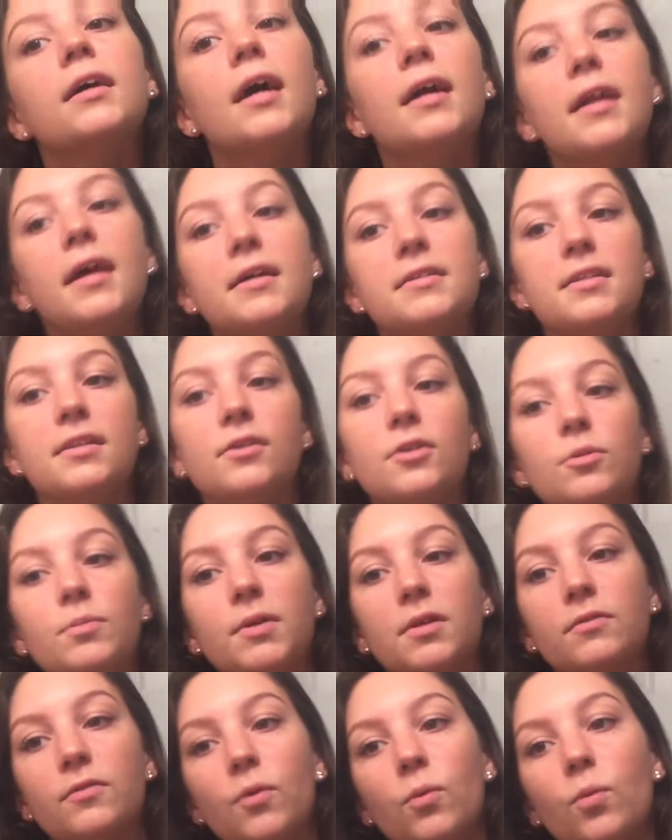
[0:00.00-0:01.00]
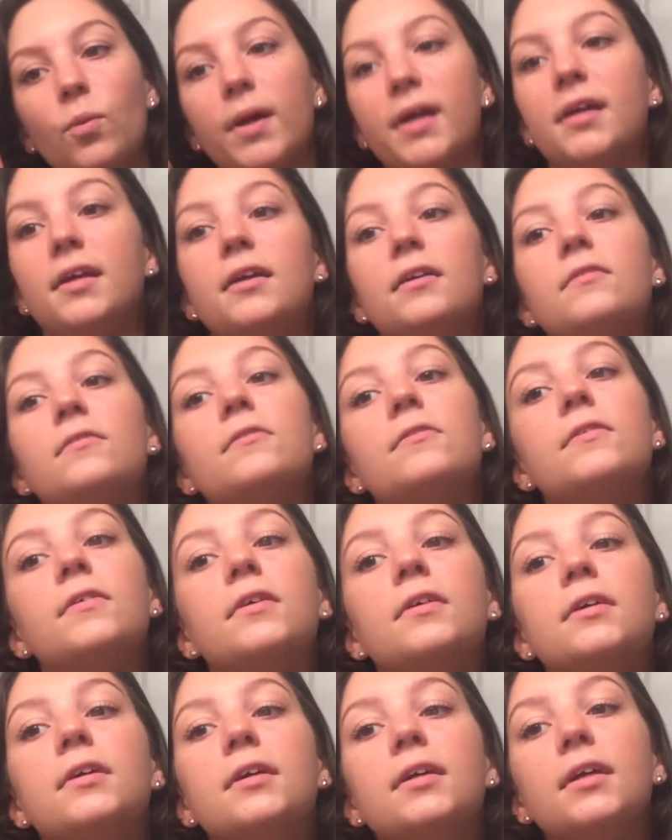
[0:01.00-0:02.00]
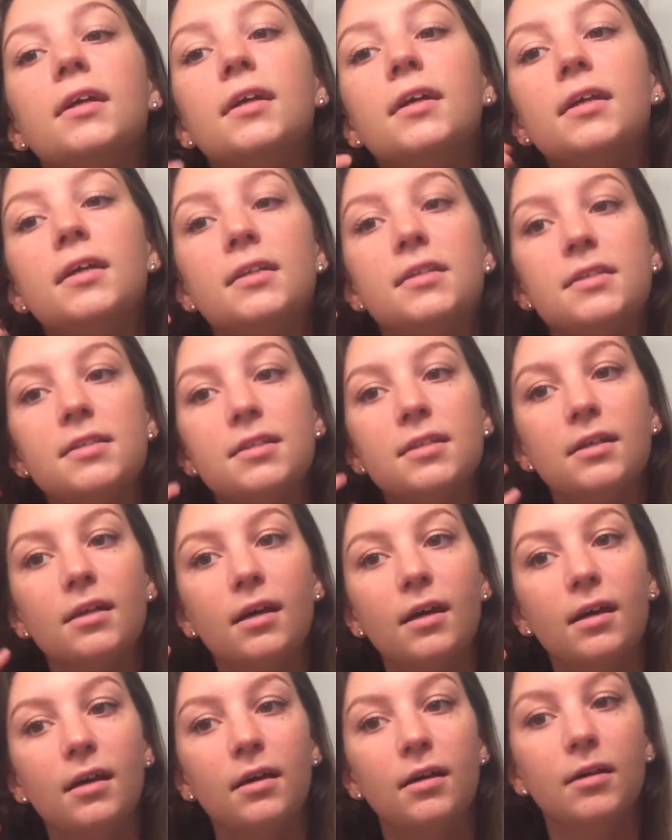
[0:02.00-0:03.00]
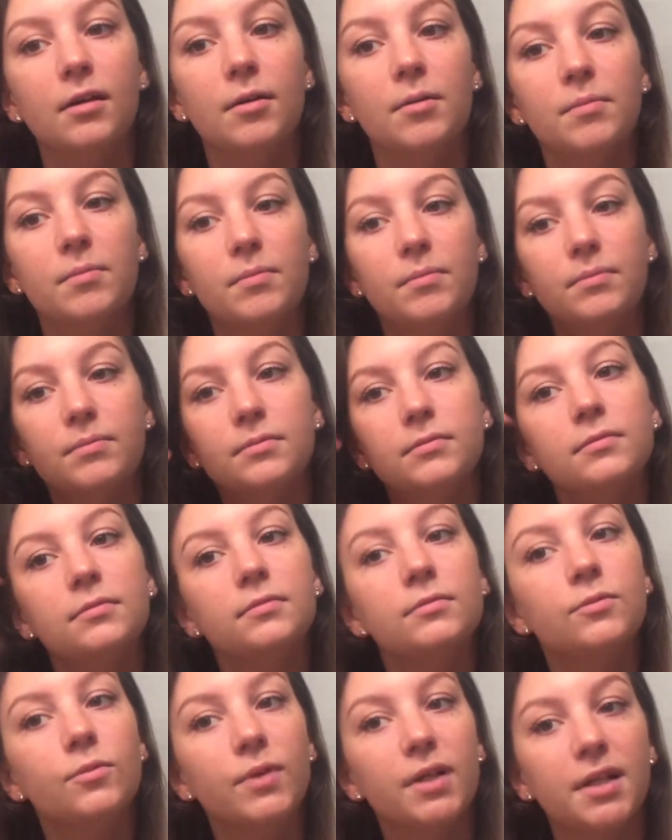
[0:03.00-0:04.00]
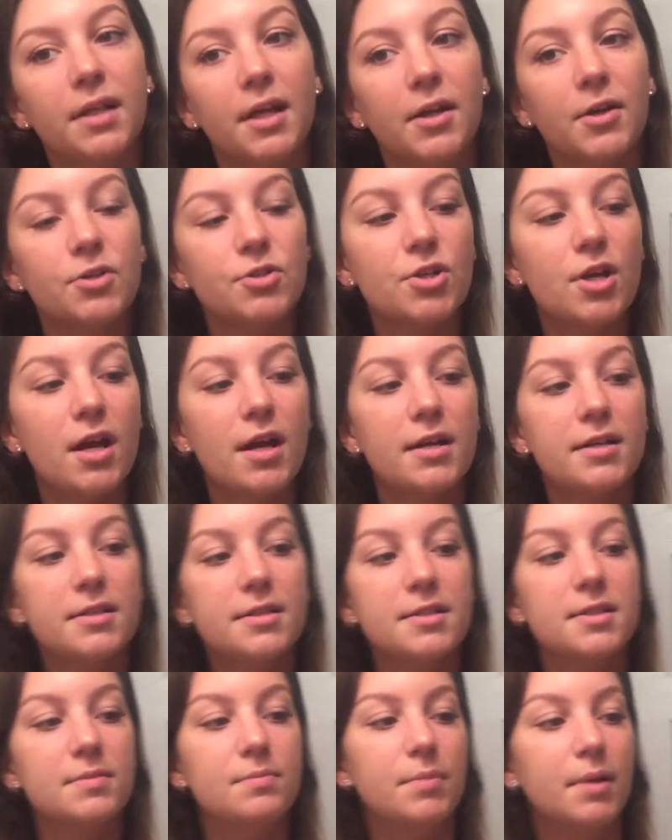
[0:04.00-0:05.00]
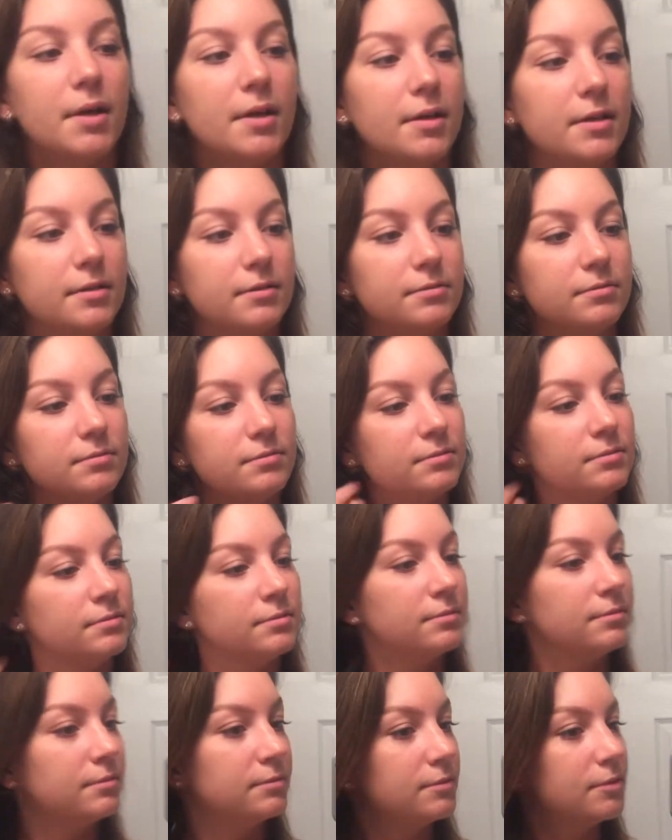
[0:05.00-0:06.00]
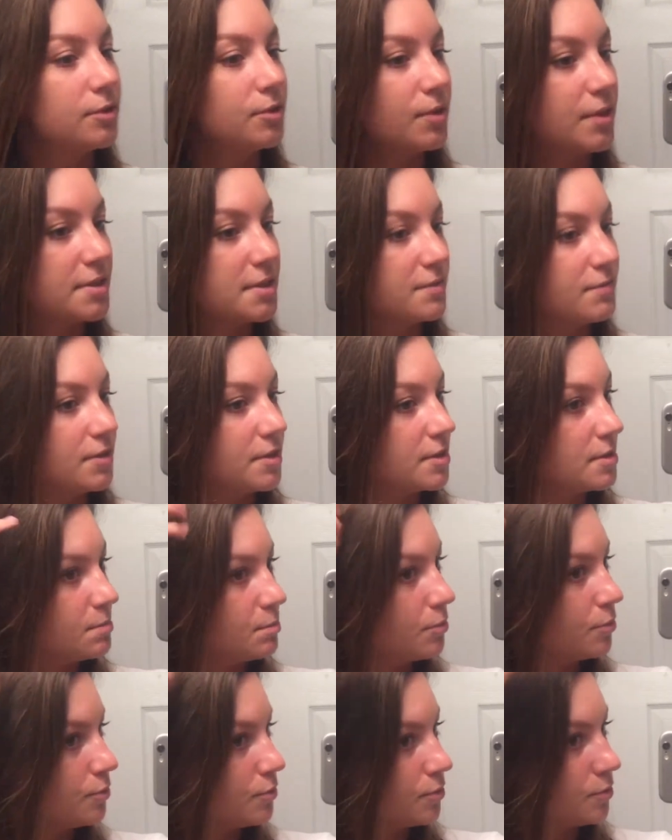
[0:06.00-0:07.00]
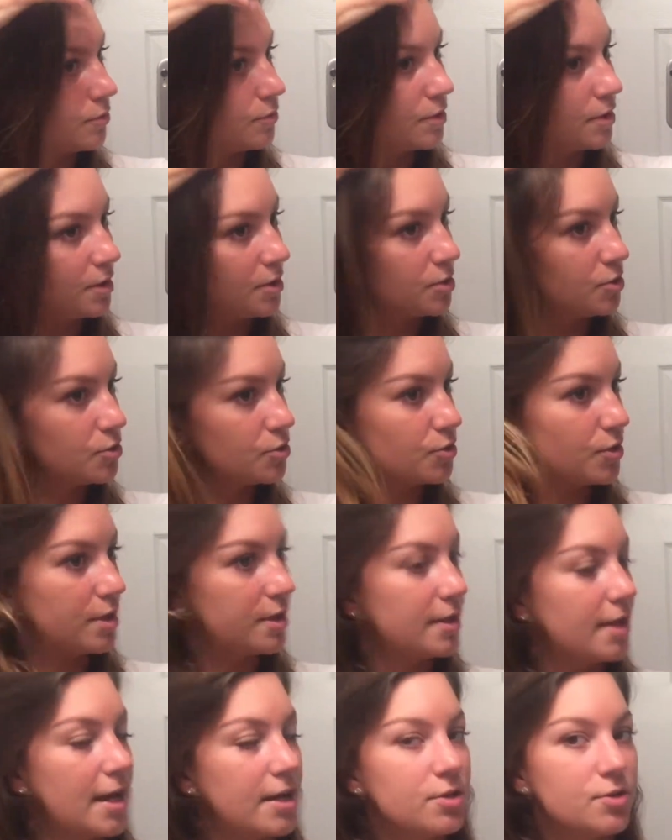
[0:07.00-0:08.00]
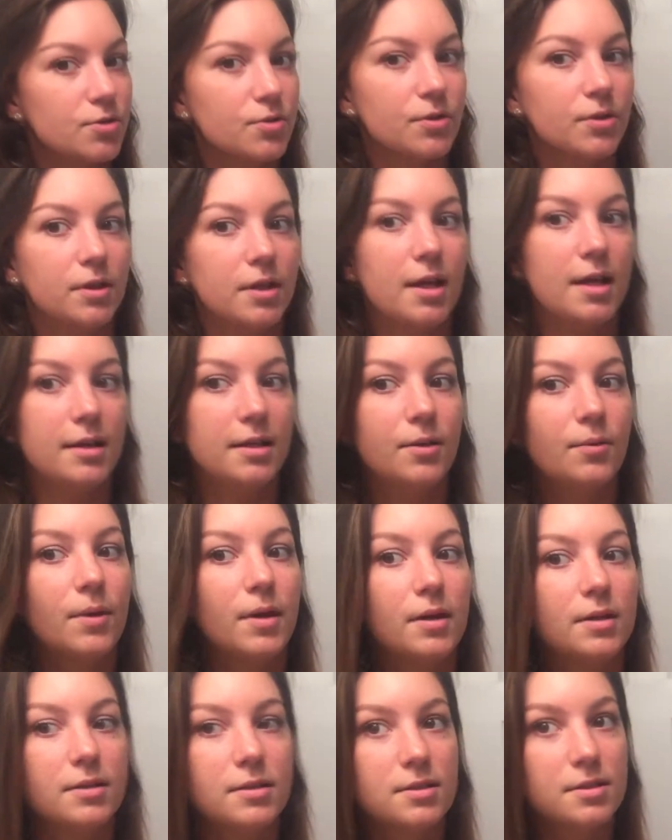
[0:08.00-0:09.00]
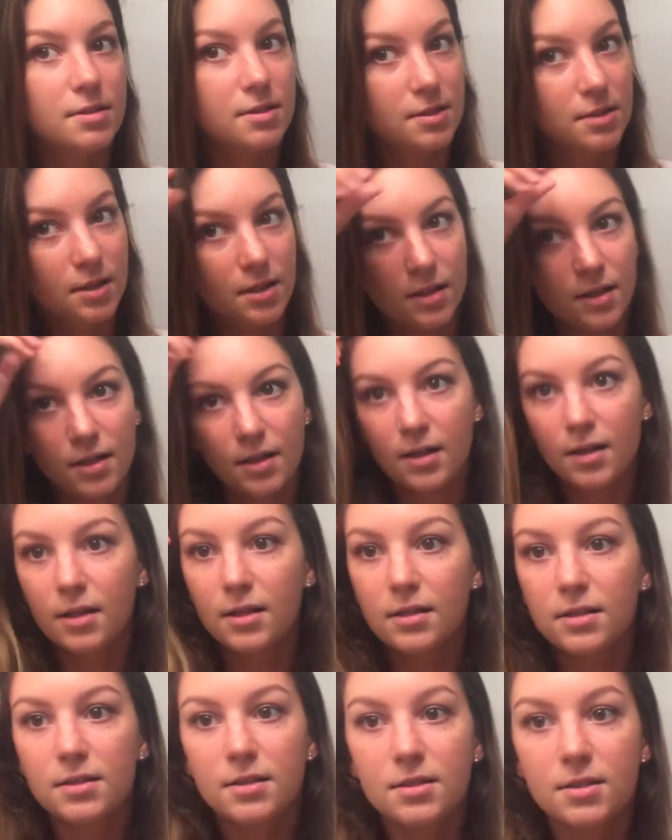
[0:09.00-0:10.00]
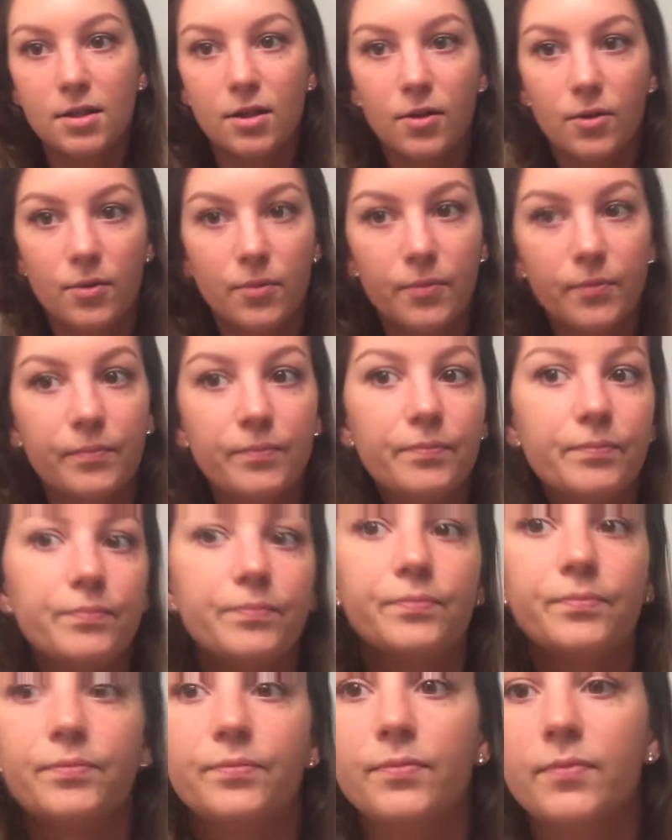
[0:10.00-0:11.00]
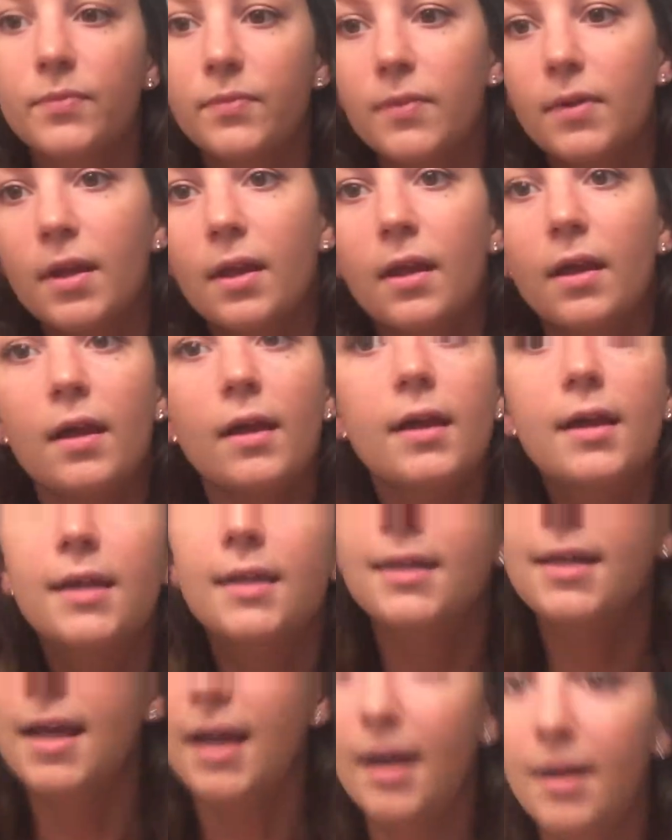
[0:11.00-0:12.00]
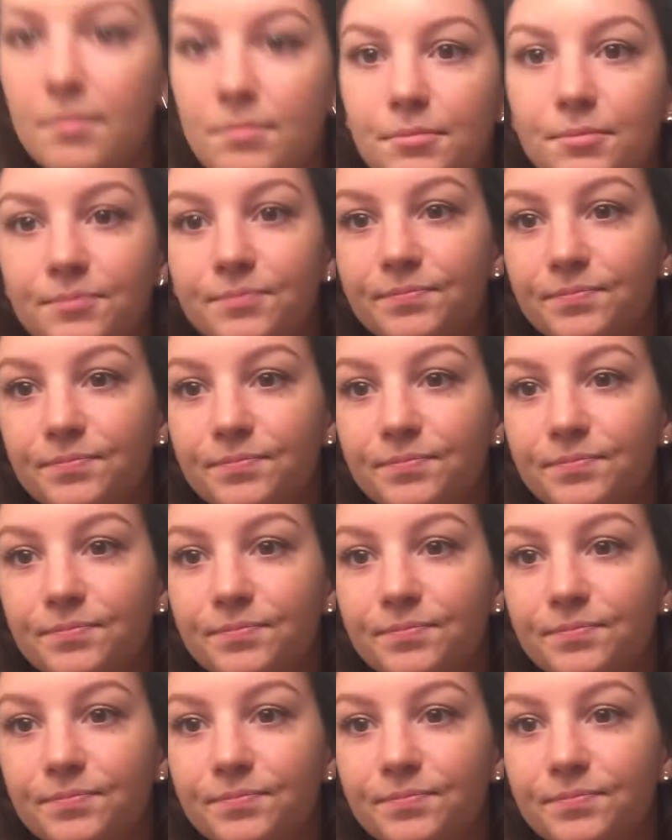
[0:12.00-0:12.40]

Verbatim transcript: kind of has a little bit of a wave in it um, when it air dries, but the rest of it's pretty straight naturally anyways. So yeah,